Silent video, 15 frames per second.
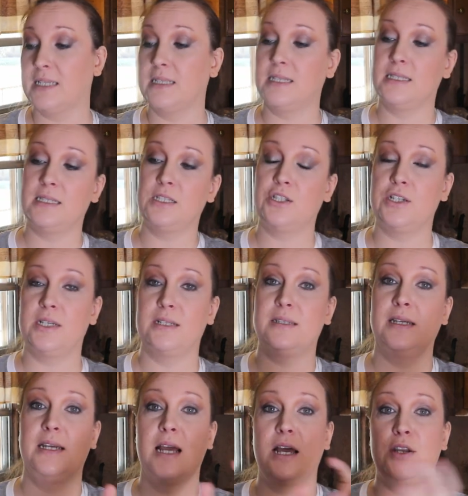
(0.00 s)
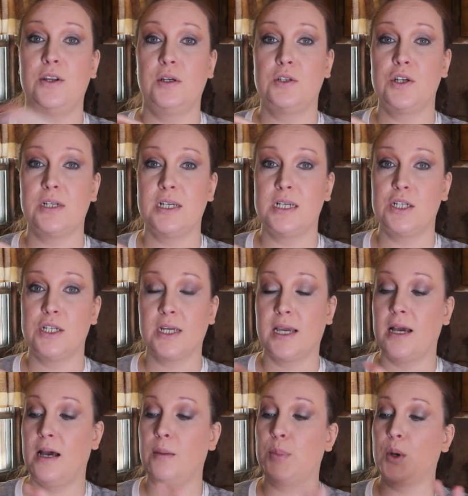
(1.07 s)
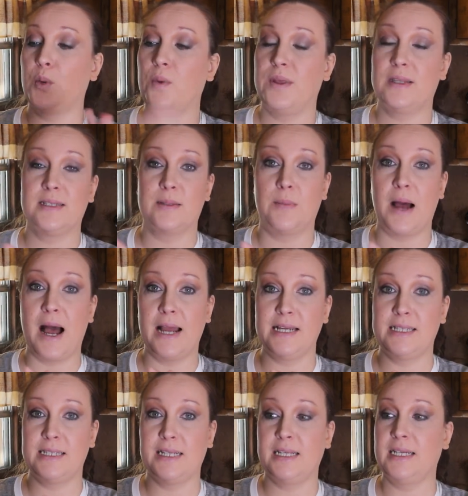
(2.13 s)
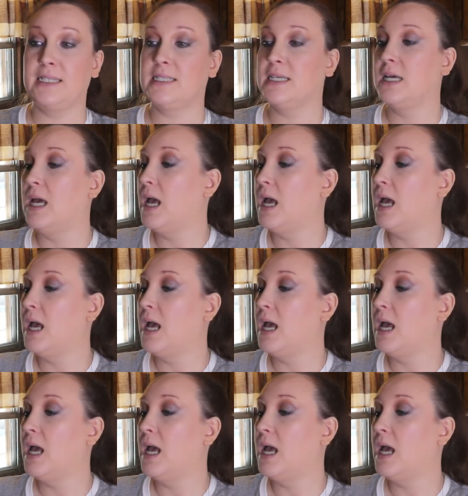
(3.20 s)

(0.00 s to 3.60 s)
This is just the Nutri Ninja cup with some ice in it.